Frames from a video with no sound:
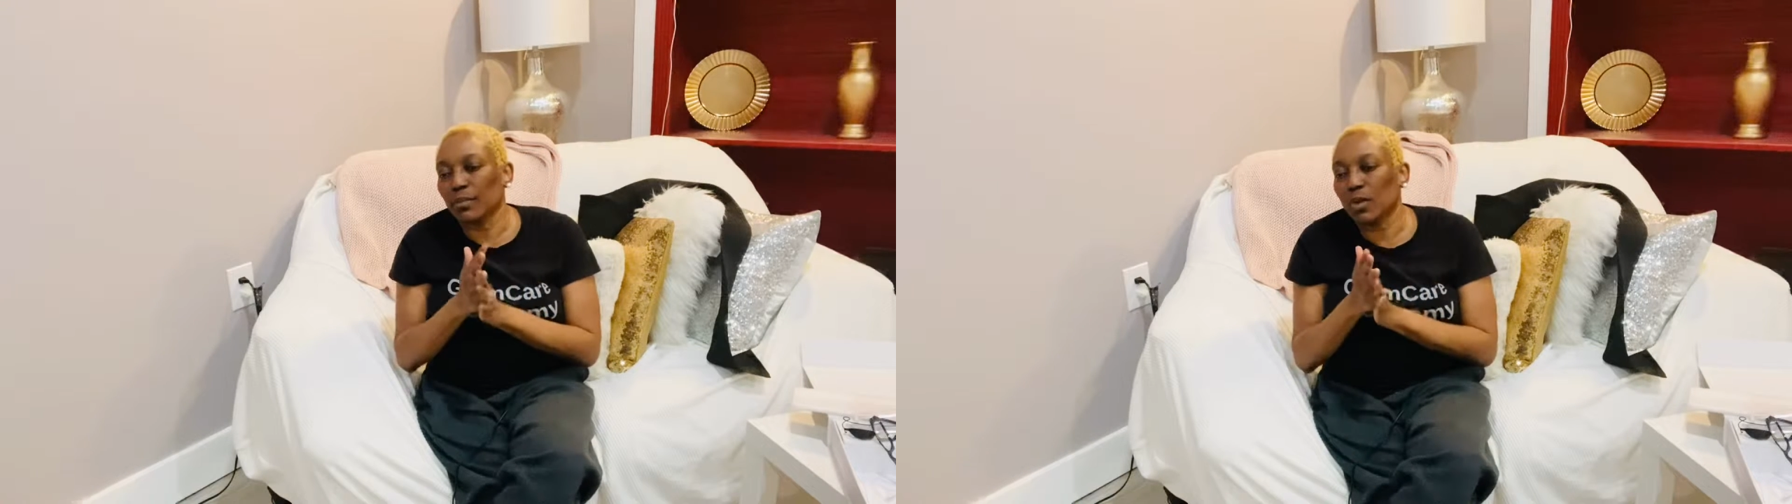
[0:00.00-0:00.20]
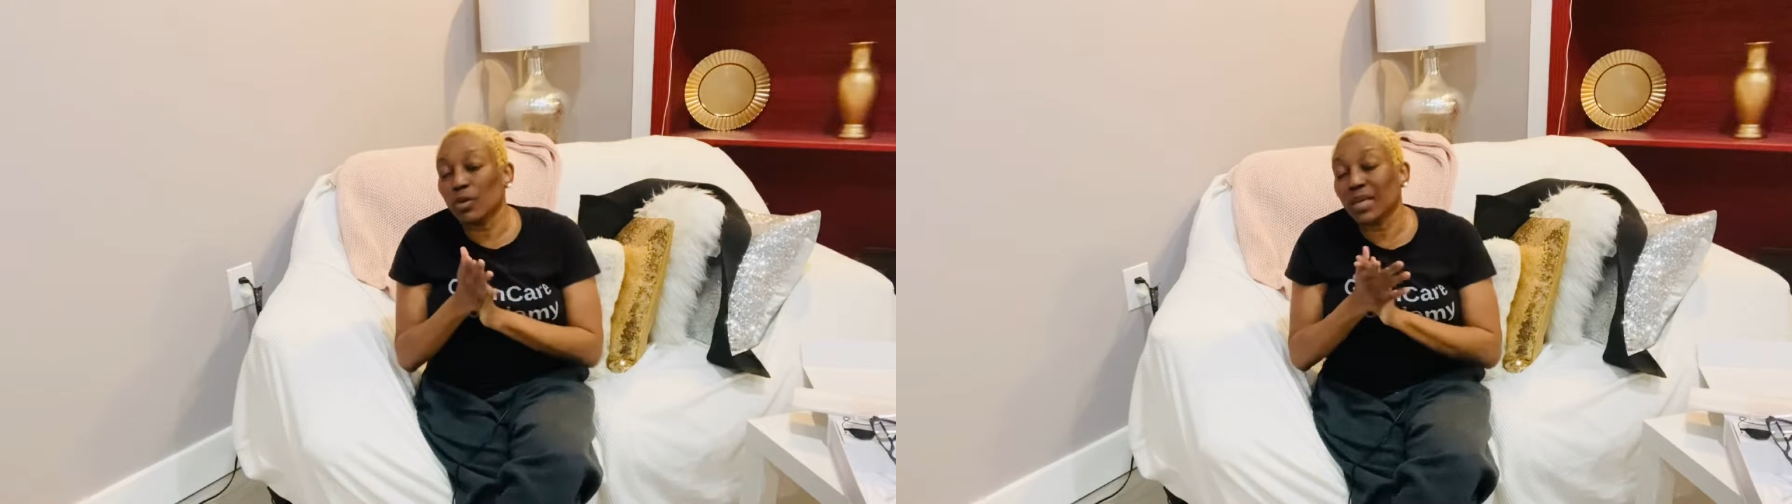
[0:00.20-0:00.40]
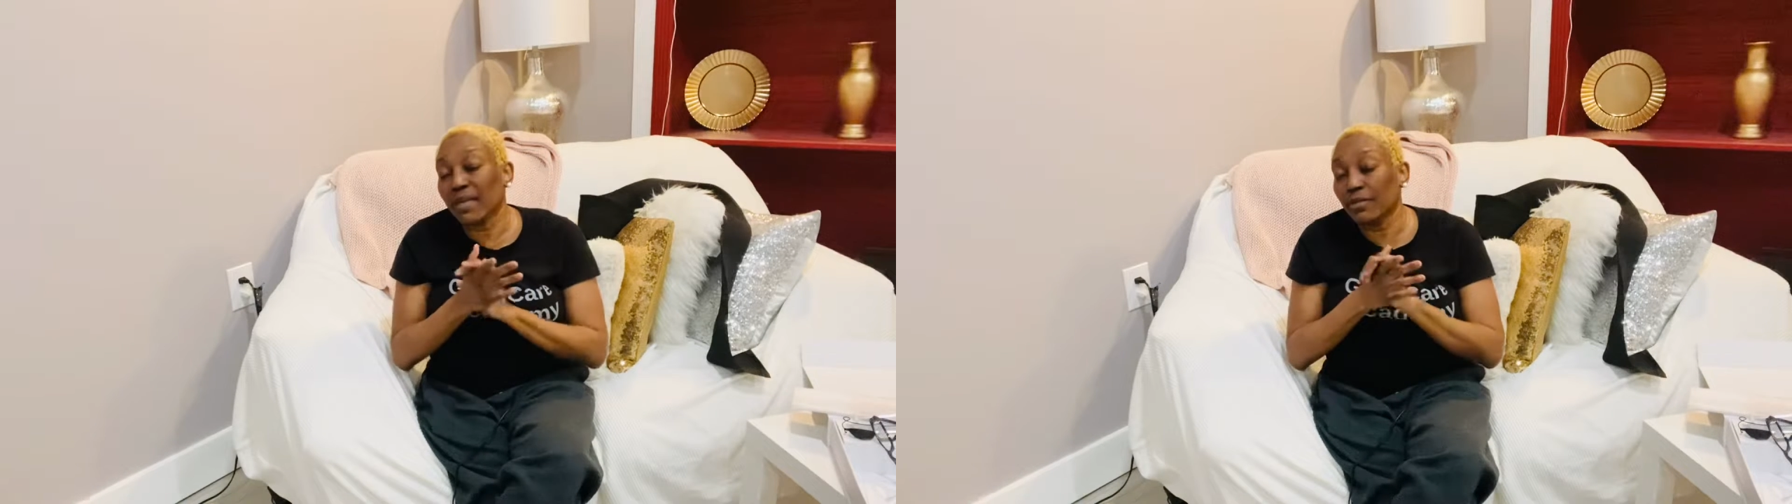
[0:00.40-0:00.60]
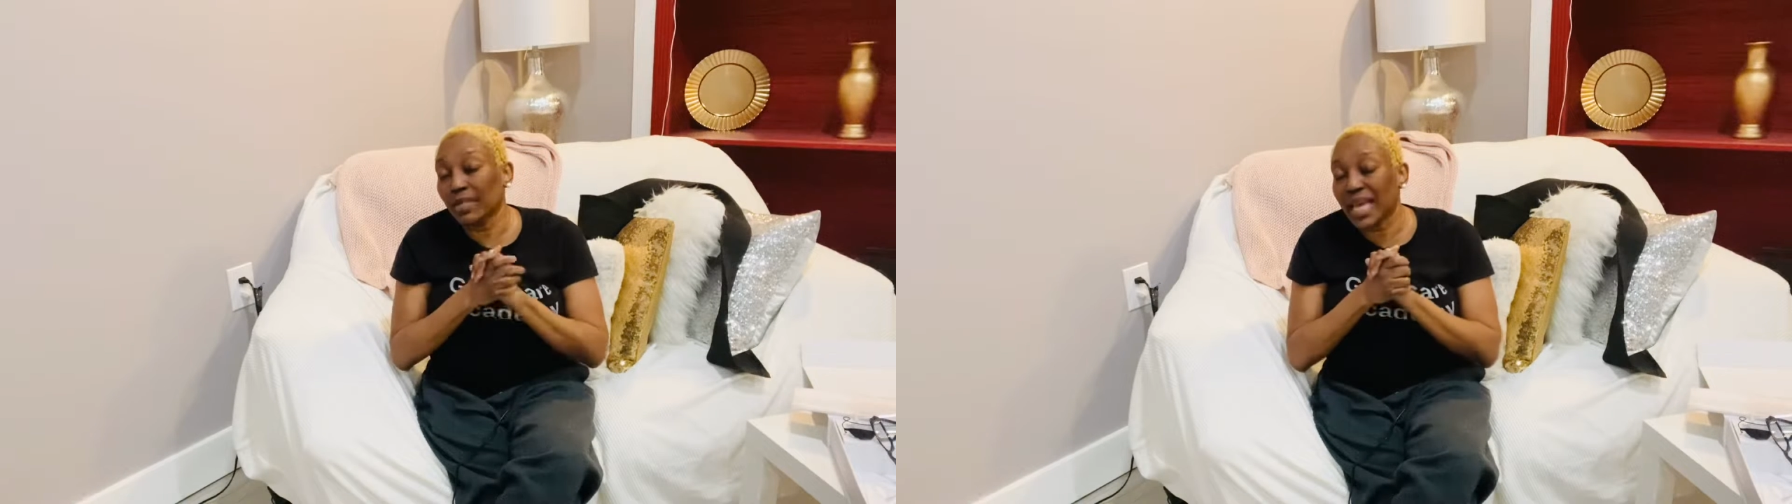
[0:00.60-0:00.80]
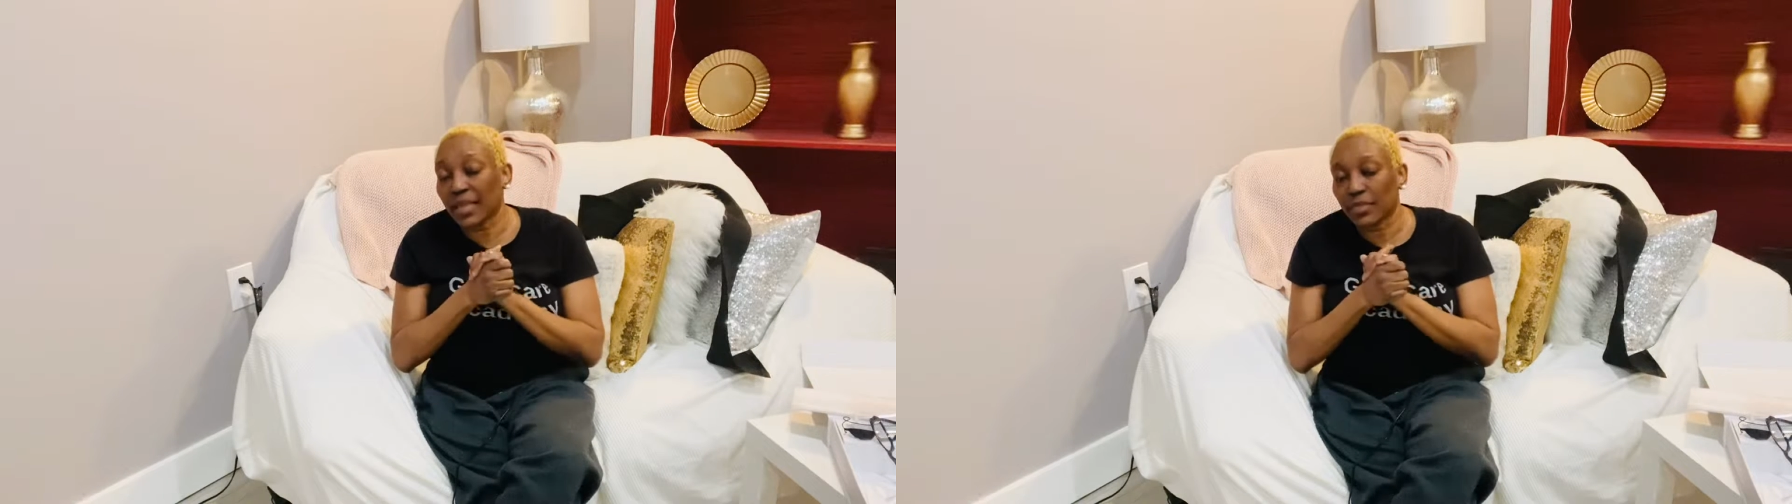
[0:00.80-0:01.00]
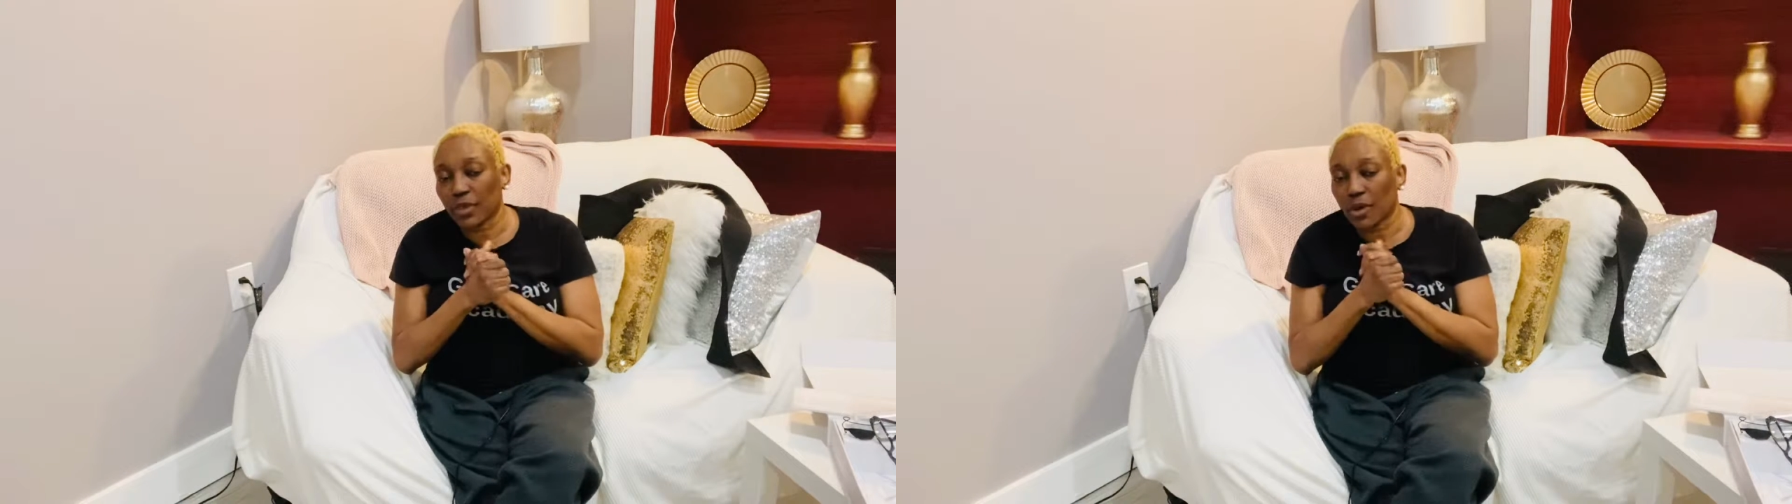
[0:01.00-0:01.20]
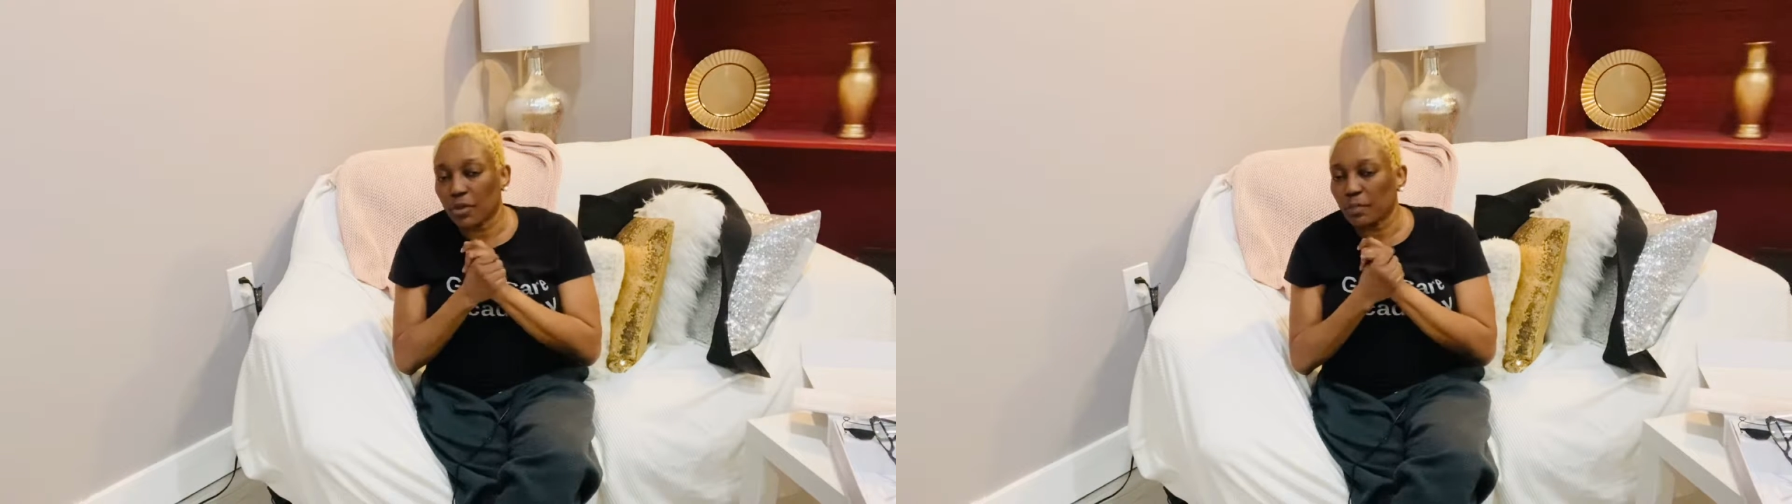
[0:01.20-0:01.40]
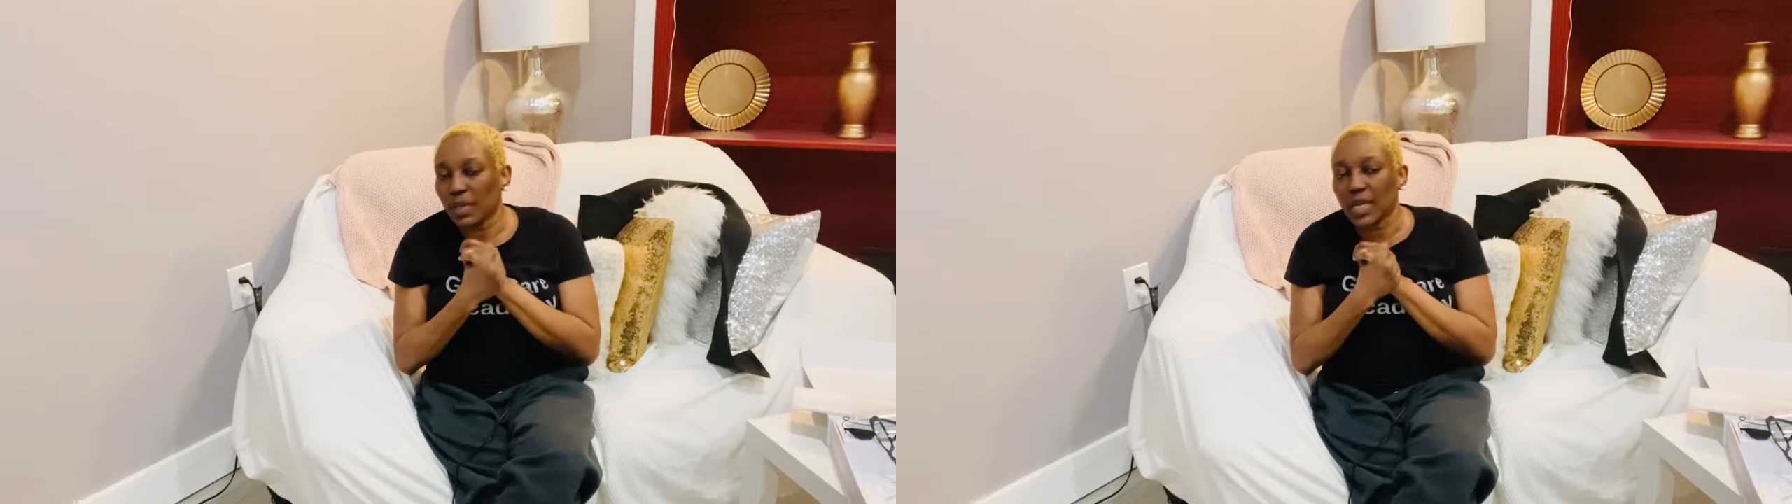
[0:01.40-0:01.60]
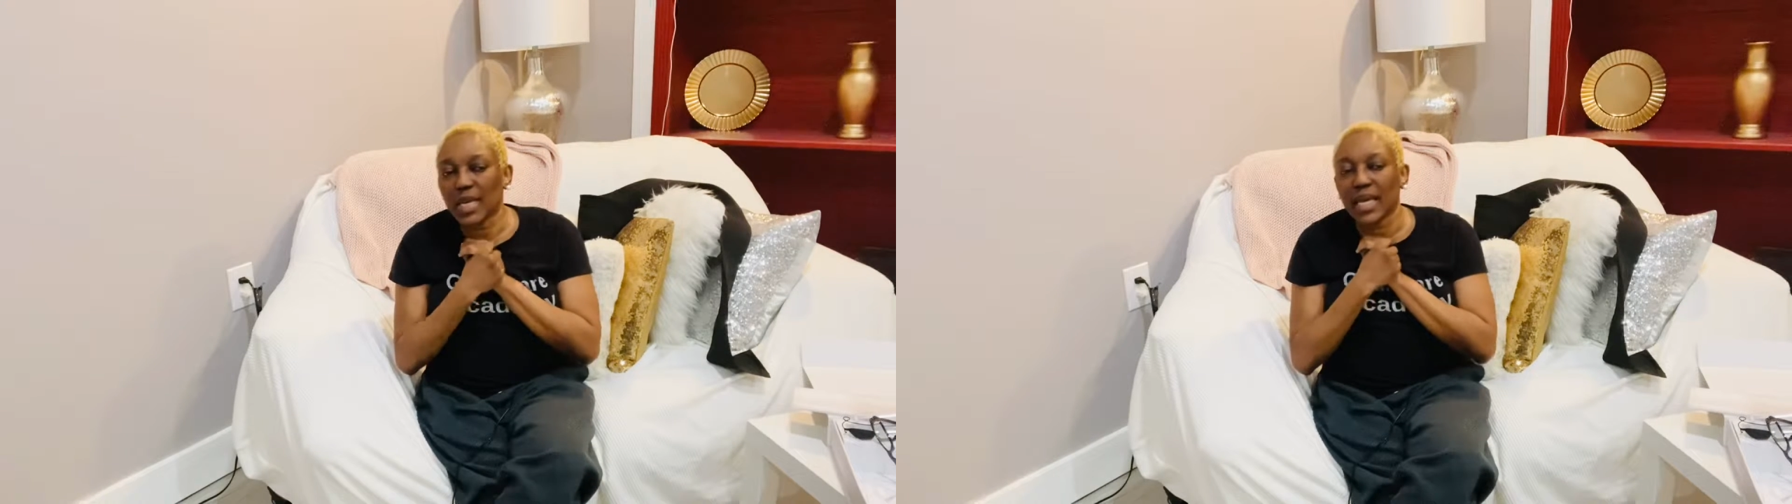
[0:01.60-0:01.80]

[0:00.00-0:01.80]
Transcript: low level light therapy.